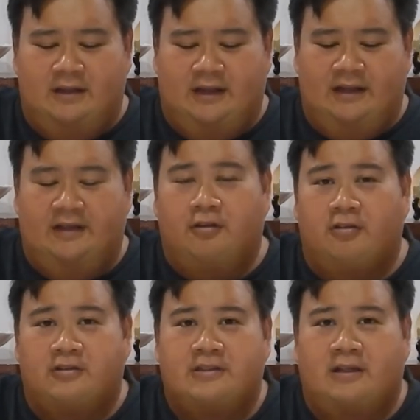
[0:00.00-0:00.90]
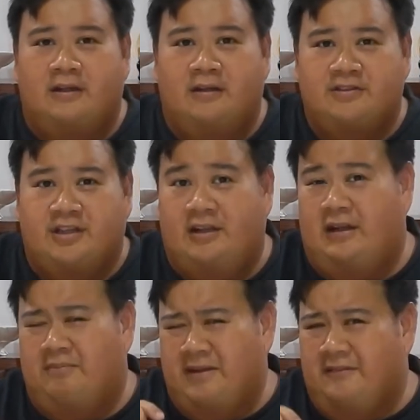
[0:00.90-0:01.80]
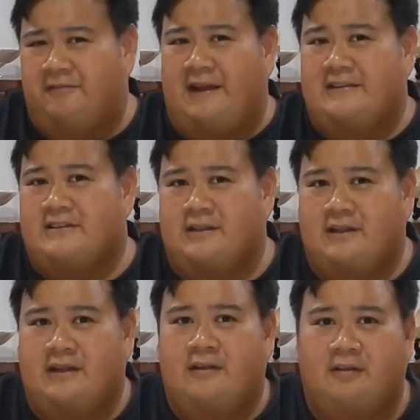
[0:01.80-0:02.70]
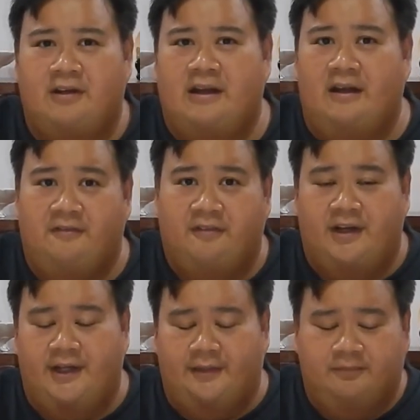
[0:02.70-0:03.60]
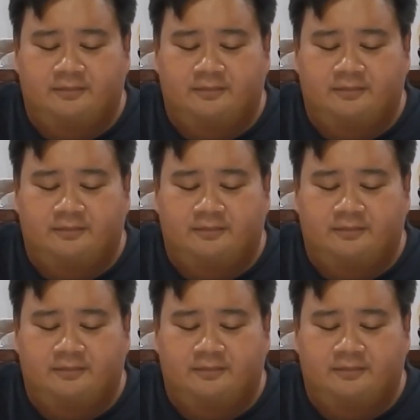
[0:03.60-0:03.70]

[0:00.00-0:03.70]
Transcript: and it cooks the chicken a bit faster than the ordinary frying.